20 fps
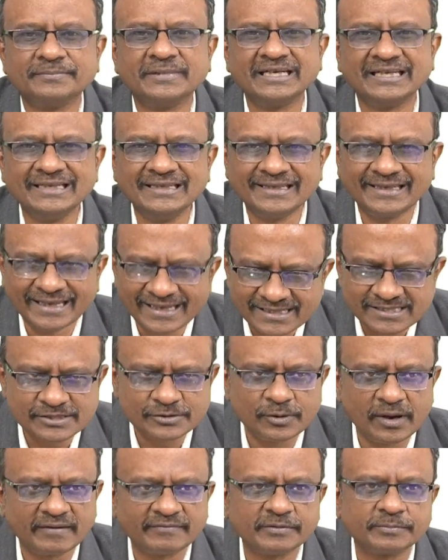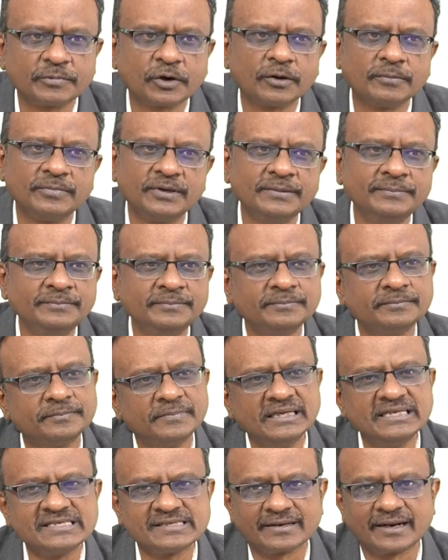But in case you have a problem,
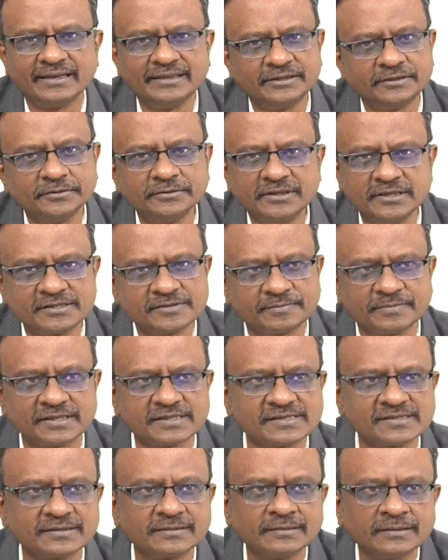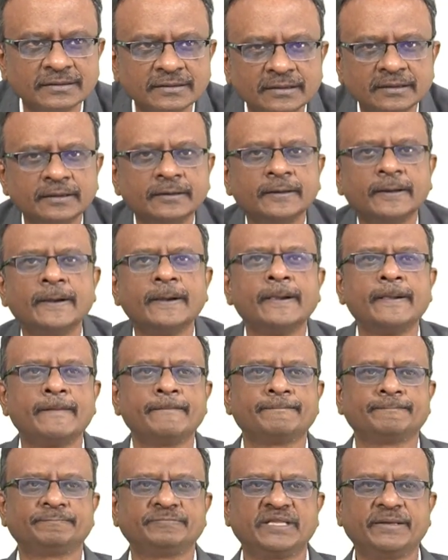please write to this person.
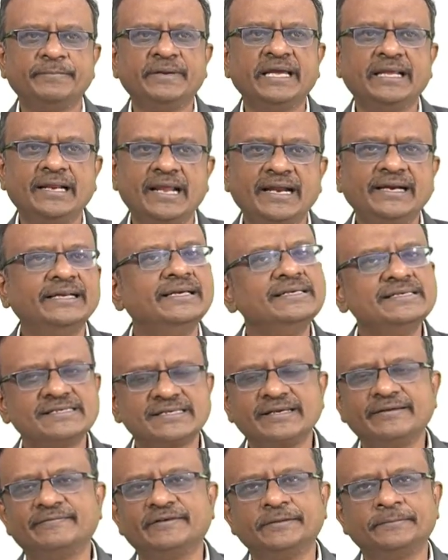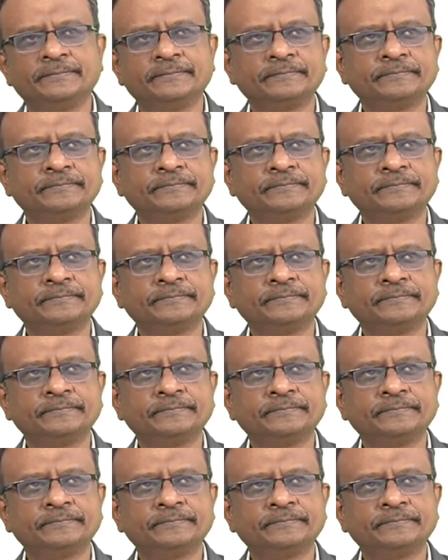The mail ID is given.